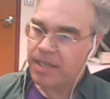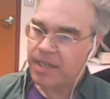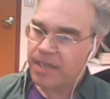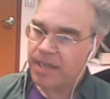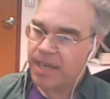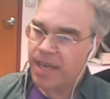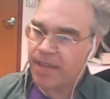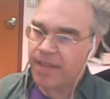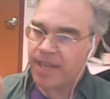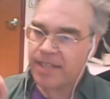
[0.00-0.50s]

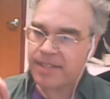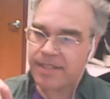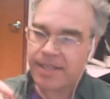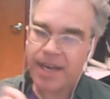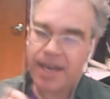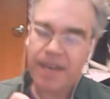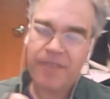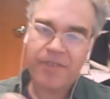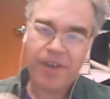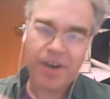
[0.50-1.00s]
now that's
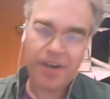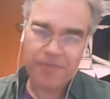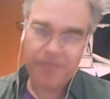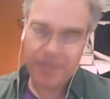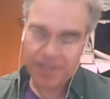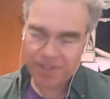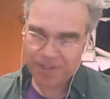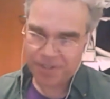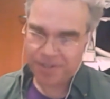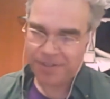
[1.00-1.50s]
kind of
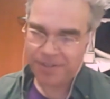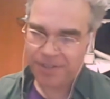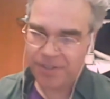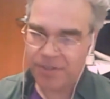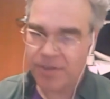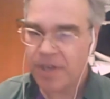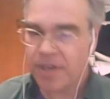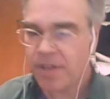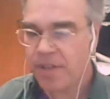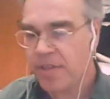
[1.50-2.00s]
artificial.
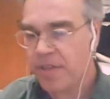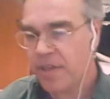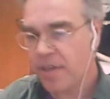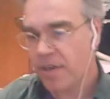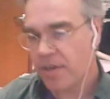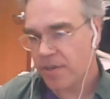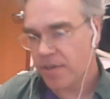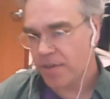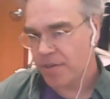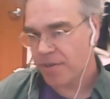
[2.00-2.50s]
So another thing you
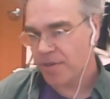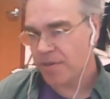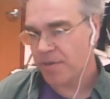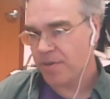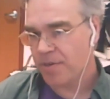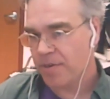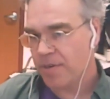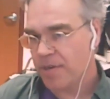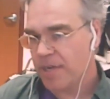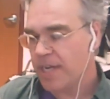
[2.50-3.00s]
can
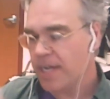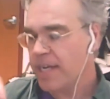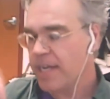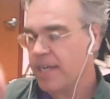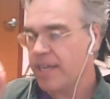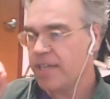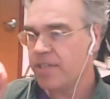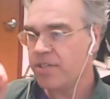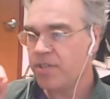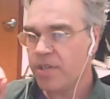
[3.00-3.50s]
do
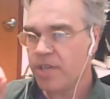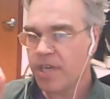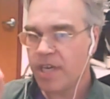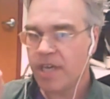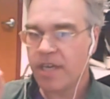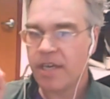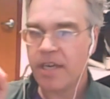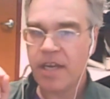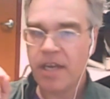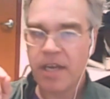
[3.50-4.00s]
is you
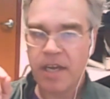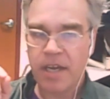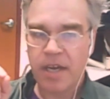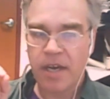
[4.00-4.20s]
can